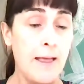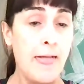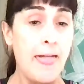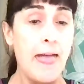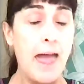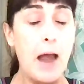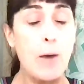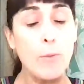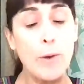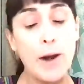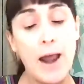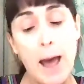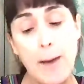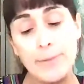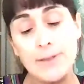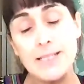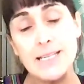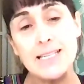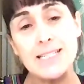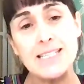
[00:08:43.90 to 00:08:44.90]
And what
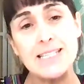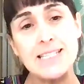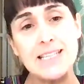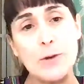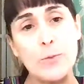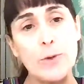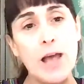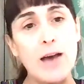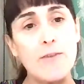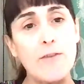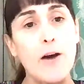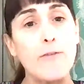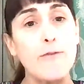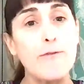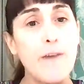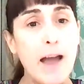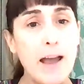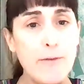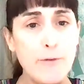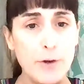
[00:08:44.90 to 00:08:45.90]
happens is that we have our
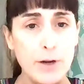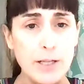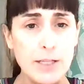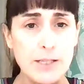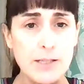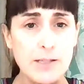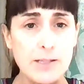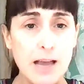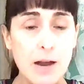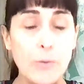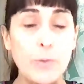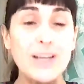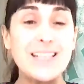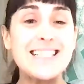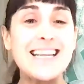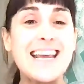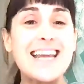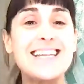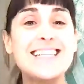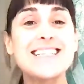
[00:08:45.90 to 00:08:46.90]
favorites and we
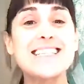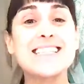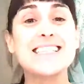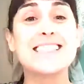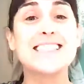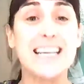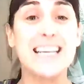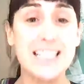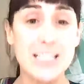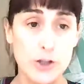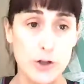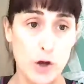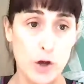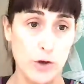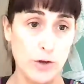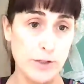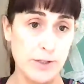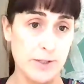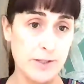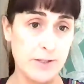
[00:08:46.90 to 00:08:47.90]
tend to stick to
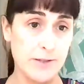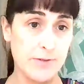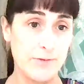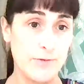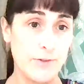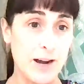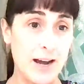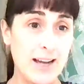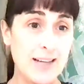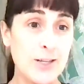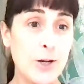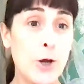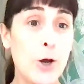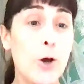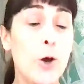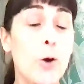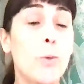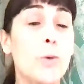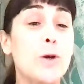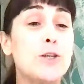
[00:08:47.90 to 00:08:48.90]
those, right?
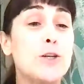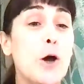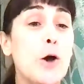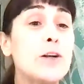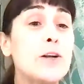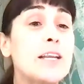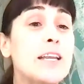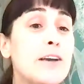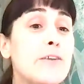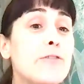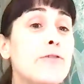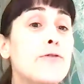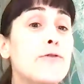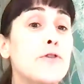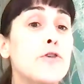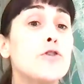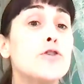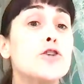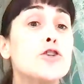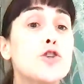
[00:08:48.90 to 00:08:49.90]
We don't give
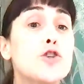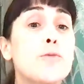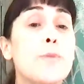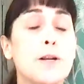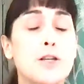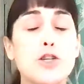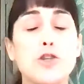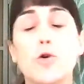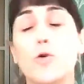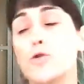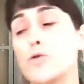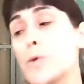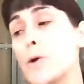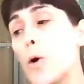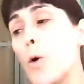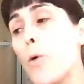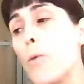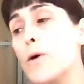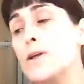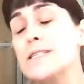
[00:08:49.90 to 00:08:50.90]
food too much thought. We
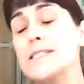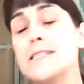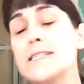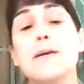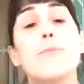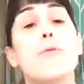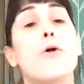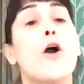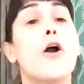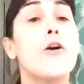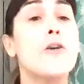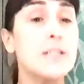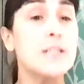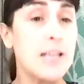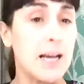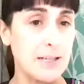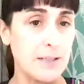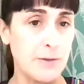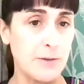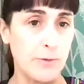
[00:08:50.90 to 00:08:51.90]
almost
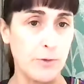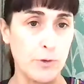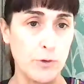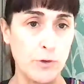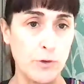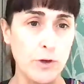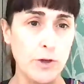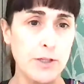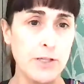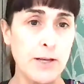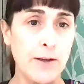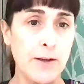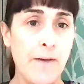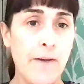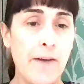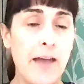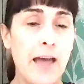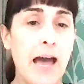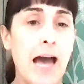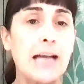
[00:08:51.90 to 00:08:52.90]
deprioritize food.
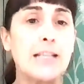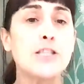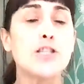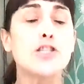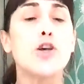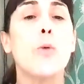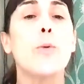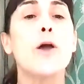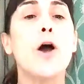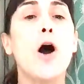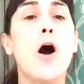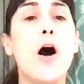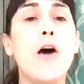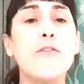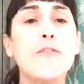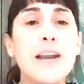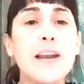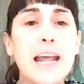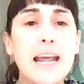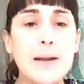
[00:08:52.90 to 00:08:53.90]
And so we
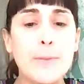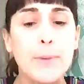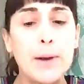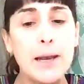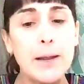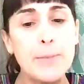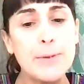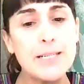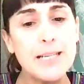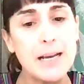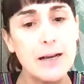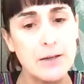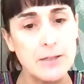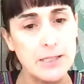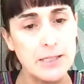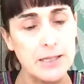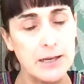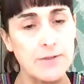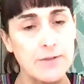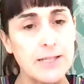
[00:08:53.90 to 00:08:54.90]
often end up limiting
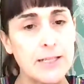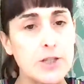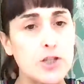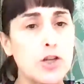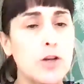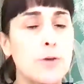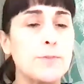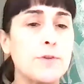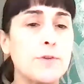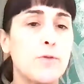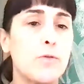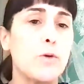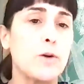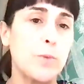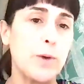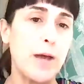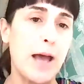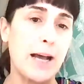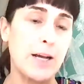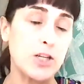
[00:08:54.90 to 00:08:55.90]
ourselves in terms of what
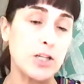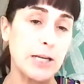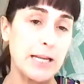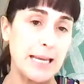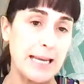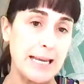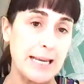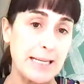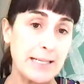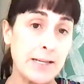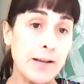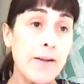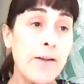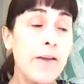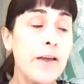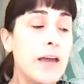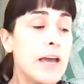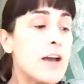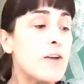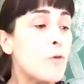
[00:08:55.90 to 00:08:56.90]
we actually eat.
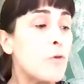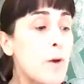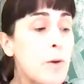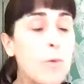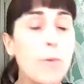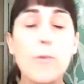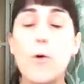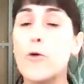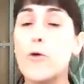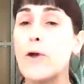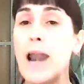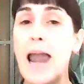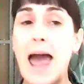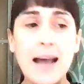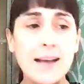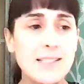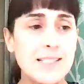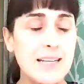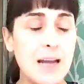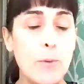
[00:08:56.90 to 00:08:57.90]
If we were more
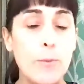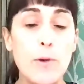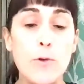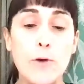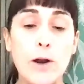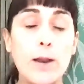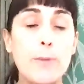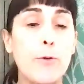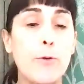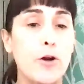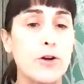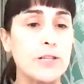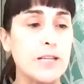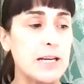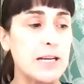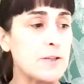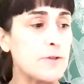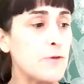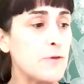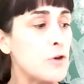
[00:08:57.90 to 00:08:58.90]
relaxed and we really
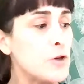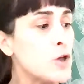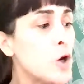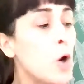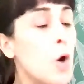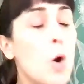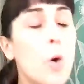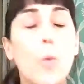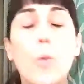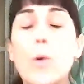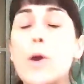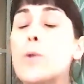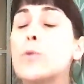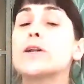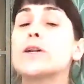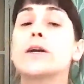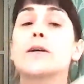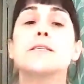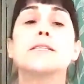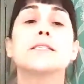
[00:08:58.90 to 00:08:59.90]
prioritized food, we
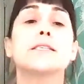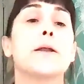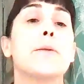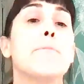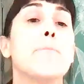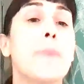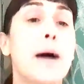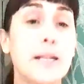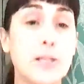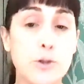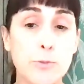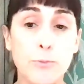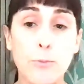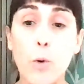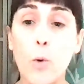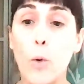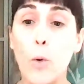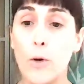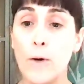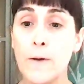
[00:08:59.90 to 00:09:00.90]
would consider much
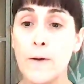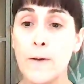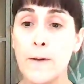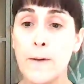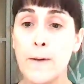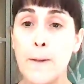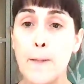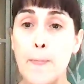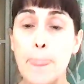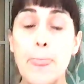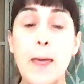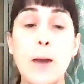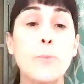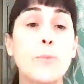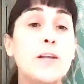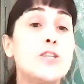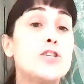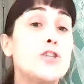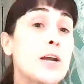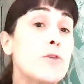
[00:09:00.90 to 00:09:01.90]
more than
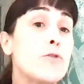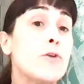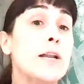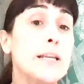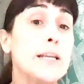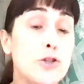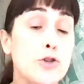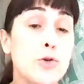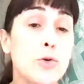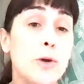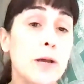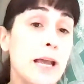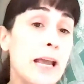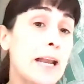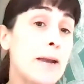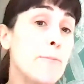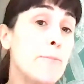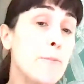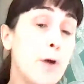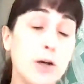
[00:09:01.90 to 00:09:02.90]
we generally do
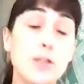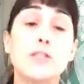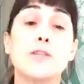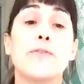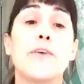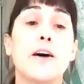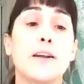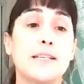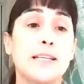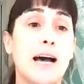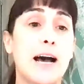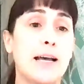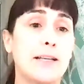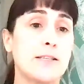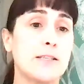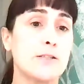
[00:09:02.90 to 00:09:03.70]
in most of our diets,